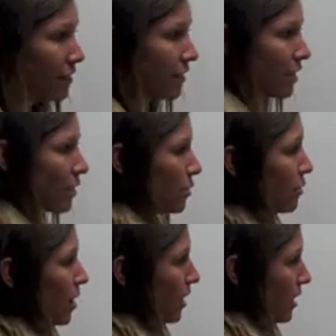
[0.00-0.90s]
You
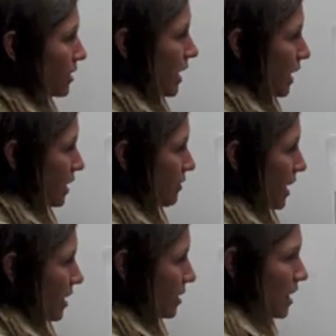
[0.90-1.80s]
are exactly right.
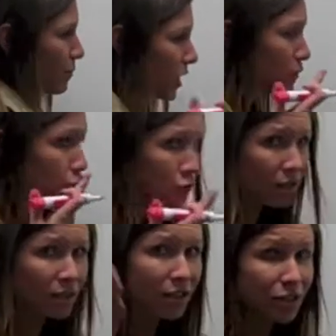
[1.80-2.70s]
Kiss that brain.
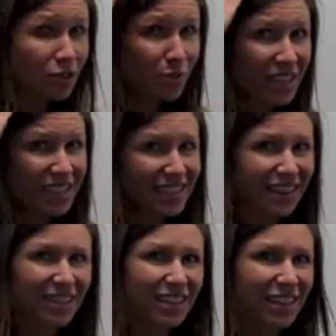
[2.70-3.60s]

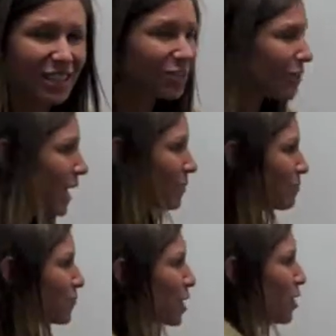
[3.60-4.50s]
27 is right.
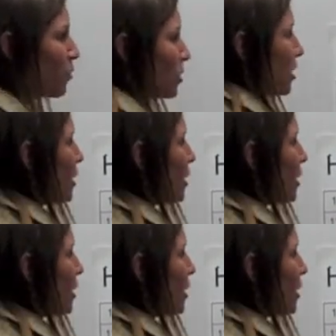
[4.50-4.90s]
We'll try